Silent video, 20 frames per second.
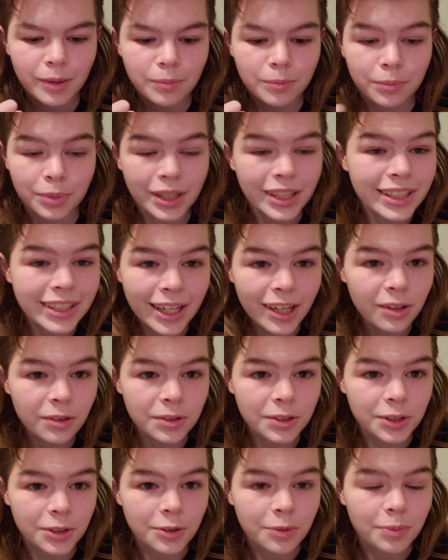bring nail
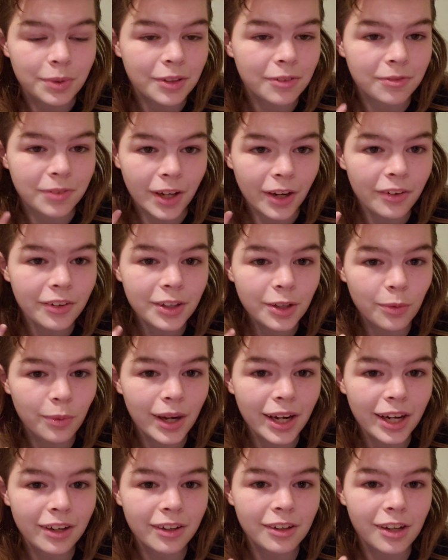glue. Be very
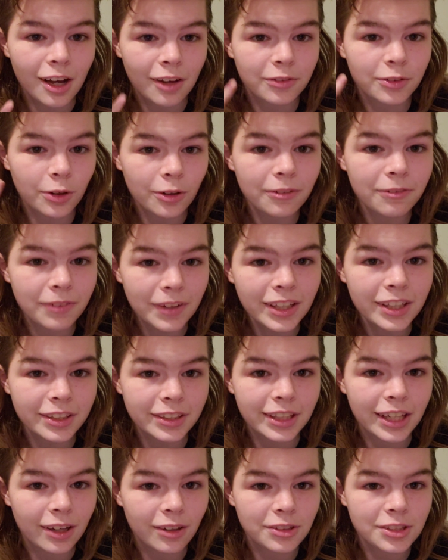aware of your
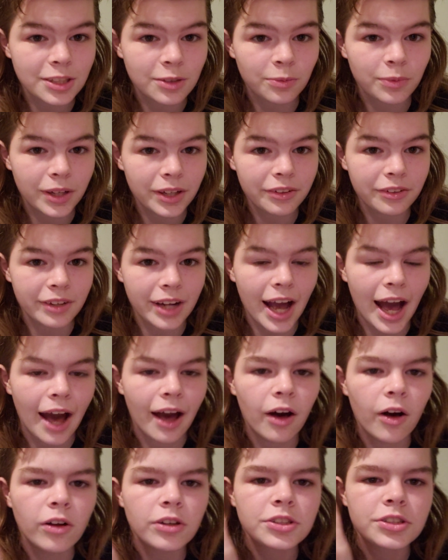fingernails and where they're at.
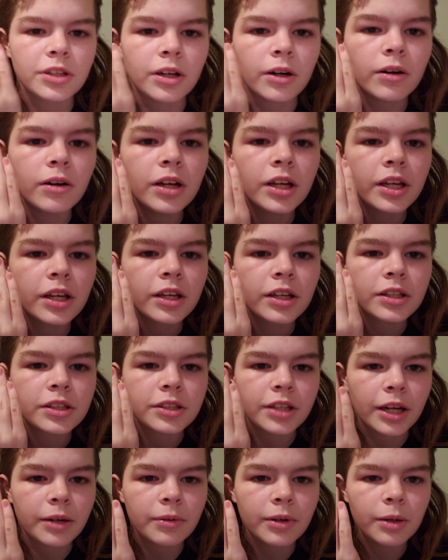Also,
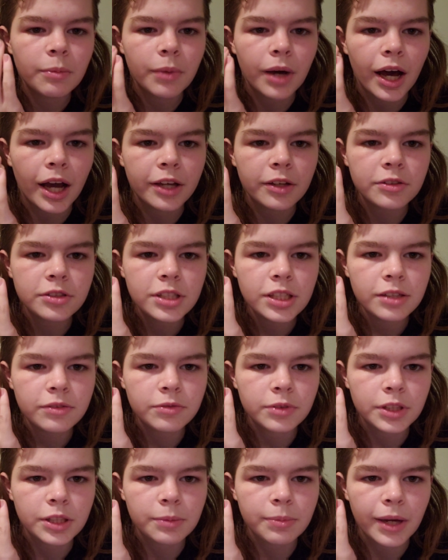side rant, but I used to have
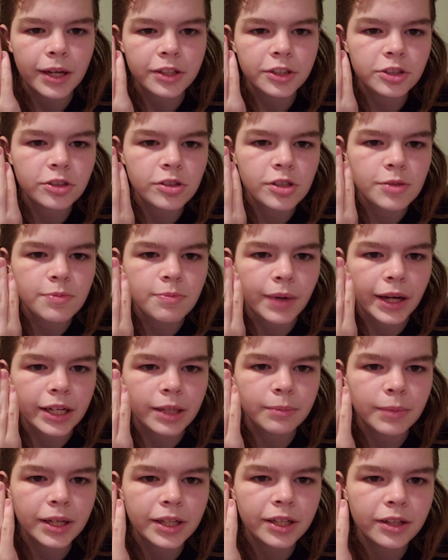really bad issues with biting
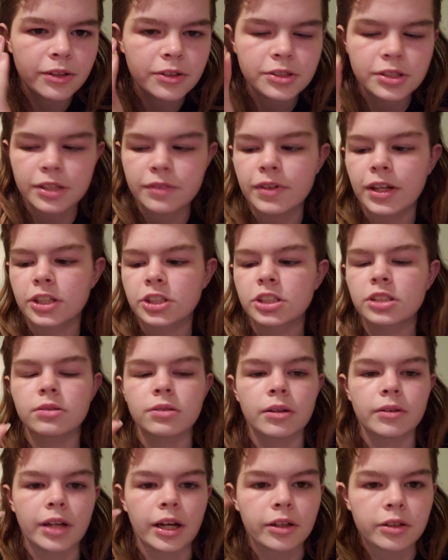my nails, and they've actually
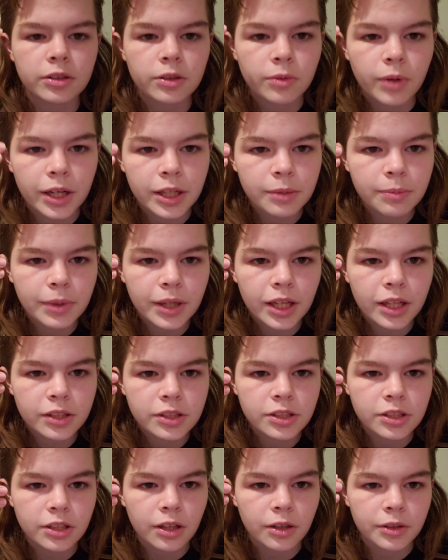grown out quite a bit,
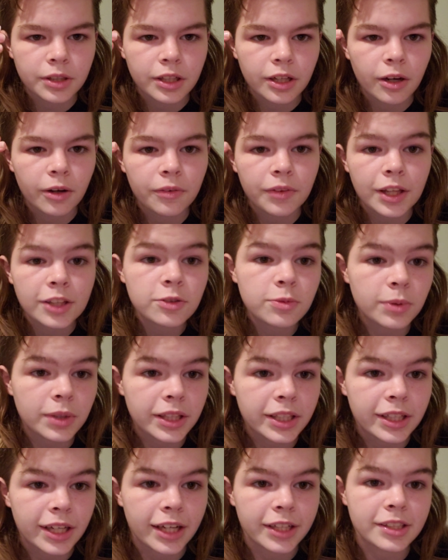so, that's
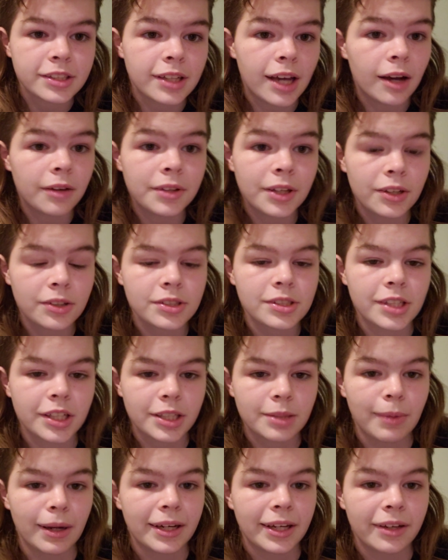really nice. Now nails stick
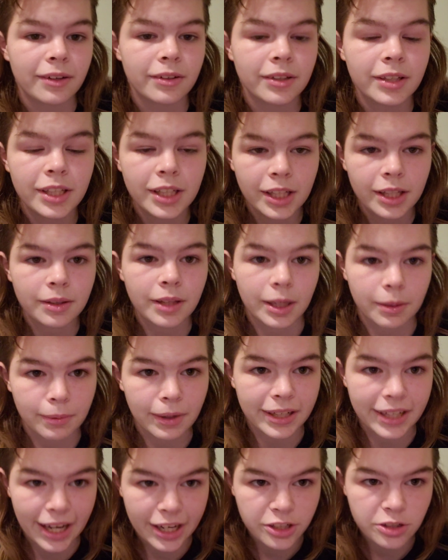to my nail, like my
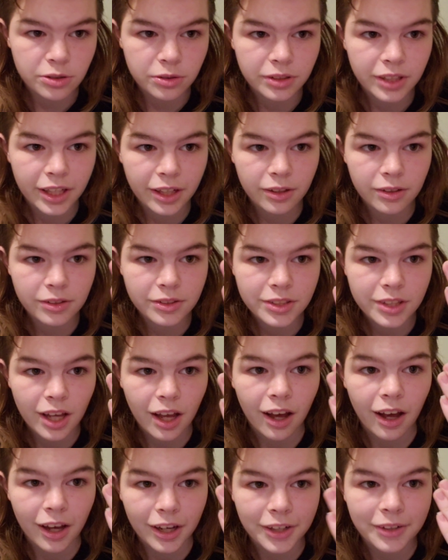natural nails,
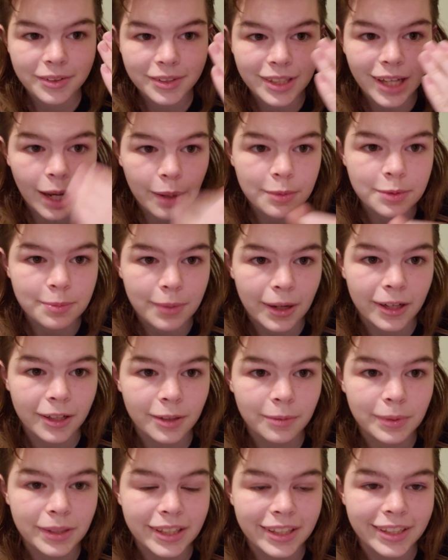100 times better
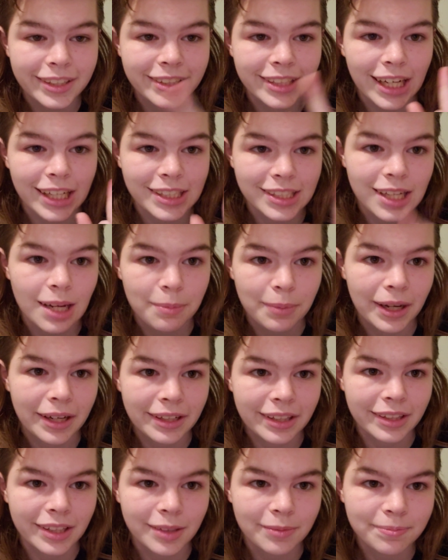because I stopped
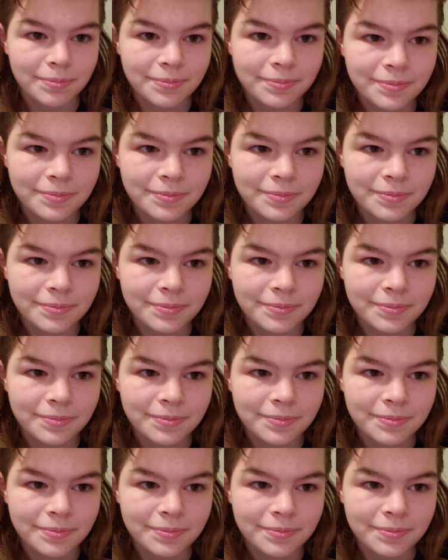biting them.